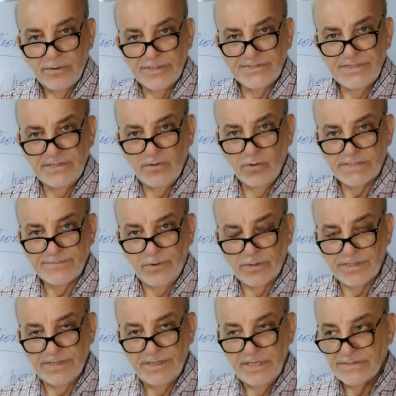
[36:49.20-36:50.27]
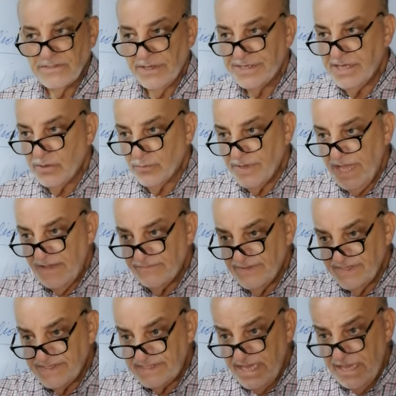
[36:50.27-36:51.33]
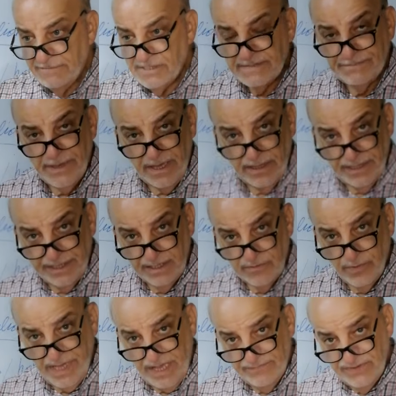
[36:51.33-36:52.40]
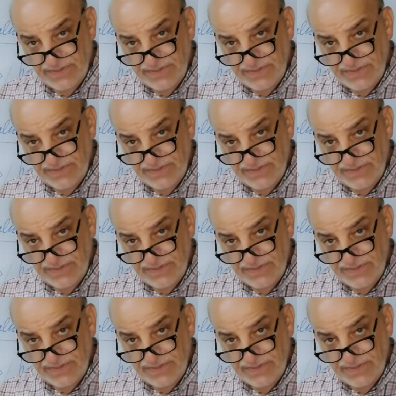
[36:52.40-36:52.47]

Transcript: written or spoken. So here we have the same spelling.